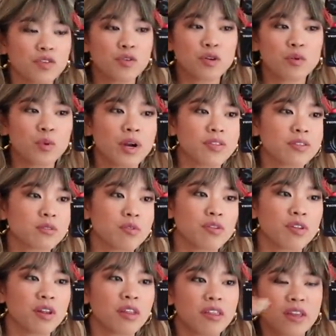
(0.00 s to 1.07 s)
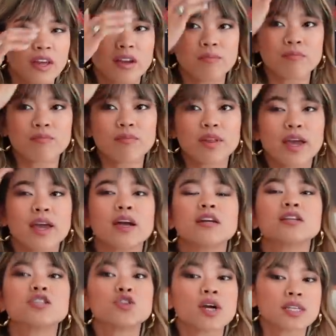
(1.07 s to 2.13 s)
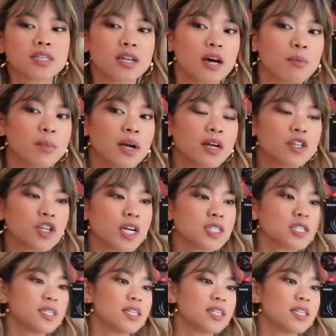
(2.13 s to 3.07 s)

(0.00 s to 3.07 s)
you could wear this with anything and dress it up dress it